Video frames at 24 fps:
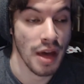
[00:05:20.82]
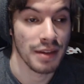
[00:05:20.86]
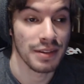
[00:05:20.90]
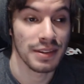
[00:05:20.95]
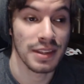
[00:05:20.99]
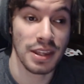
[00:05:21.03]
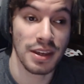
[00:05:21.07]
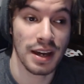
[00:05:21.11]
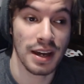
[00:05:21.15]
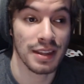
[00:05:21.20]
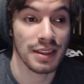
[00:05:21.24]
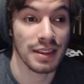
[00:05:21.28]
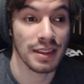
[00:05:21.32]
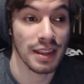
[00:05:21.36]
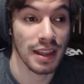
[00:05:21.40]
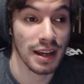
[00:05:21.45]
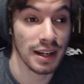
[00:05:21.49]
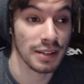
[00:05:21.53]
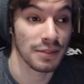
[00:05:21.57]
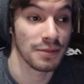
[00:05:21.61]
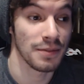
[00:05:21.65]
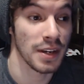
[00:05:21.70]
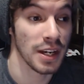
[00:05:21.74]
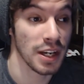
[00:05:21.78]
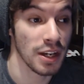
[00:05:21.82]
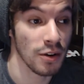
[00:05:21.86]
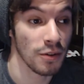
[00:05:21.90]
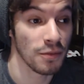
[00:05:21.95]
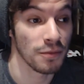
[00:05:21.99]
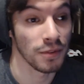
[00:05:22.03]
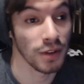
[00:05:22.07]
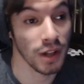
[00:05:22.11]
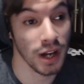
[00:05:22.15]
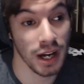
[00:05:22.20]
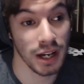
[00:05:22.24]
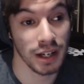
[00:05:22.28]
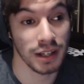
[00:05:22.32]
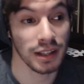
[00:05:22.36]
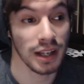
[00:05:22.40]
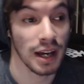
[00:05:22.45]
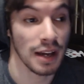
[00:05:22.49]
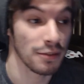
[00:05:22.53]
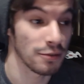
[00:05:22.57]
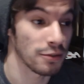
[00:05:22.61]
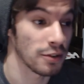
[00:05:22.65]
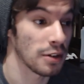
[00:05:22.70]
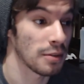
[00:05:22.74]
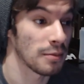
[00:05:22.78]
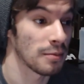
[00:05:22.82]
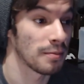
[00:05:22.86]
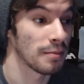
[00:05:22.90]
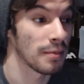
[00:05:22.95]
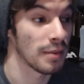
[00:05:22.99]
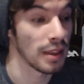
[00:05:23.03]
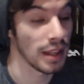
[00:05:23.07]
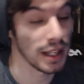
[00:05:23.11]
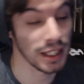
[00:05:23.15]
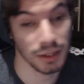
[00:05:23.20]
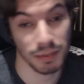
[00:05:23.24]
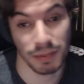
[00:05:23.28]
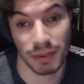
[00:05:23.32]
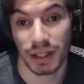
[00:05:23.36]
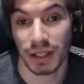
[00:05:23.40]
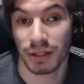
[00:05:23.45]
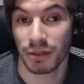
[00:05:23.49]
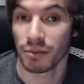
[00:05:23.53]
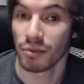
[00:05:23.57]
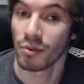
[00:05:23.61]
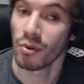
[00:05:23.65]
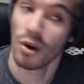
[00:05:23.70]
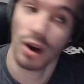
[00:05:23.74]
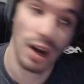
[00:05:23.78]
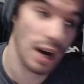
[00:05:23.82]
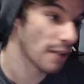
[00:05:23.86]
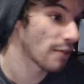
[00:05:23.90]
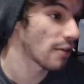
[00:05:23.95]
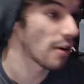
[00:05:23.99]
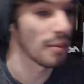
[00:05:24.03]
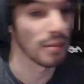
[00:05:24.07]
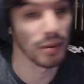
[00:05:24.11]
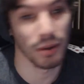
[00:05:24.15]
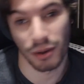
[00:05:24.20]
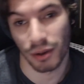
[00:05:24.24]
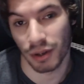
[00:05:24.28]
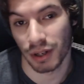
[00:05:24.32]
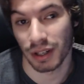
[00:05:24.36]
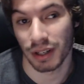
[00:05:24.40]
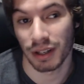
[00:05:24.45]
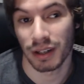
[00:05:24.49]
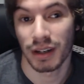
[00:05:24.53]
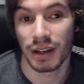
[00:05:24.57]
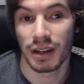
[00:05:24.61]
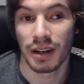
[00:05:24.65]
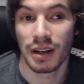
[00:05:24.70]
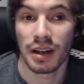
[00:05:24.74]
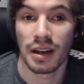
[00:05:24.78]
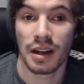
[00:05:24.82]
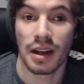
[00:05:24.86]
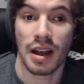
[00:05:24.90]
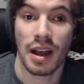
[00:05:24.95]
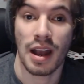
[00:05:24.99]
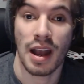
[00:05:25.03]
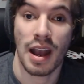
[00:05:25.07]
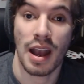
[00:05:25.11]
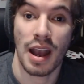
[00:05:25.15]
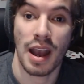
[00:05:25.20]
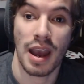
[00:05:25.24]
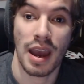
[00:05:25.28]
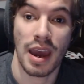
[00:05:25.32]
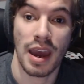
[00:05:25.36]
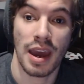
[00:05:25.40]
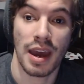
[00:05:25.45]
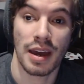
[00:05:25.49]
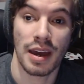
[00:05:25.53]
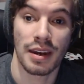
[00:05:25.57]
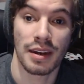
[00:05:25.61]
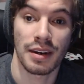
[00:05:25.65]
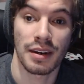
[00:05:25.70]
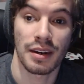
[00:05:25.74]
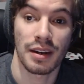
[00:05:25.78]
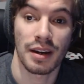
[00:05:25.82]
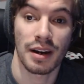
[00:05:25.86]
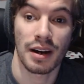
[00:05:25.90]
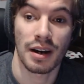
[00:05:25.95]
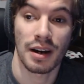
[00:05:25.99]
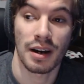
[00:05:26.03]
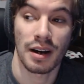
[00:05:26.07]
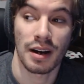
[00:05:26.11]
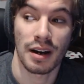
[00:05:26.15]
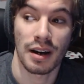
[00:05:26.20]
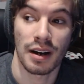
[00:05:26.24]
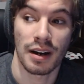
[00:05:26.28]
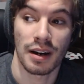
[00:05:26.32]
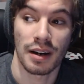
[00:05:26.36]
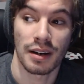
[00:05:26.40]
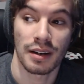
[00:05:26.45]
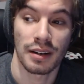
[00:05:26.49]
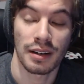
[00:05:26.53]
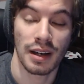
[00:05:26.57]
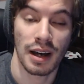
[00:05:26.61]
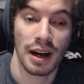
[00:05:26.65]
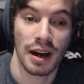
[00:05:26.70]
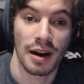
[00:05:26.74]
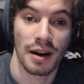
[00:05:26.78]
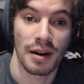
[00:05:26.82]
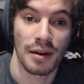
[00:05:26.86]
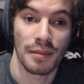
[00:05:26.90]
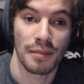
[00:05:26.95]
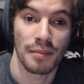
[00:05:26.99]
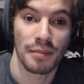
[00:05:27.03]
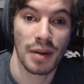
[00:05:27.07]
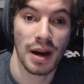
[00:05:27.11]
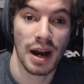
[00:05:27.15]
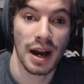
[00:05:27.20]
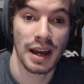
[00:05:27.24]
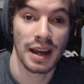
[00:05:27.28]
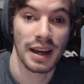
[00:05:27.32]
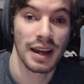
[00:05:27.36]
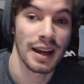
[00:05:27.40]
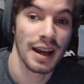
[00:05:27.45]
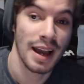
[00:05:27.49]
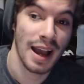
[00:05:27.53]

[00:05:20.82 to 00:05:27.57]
see you guys next video, vlog, live stream, let's play, whatever I'm doing. And uh, yeah, bye.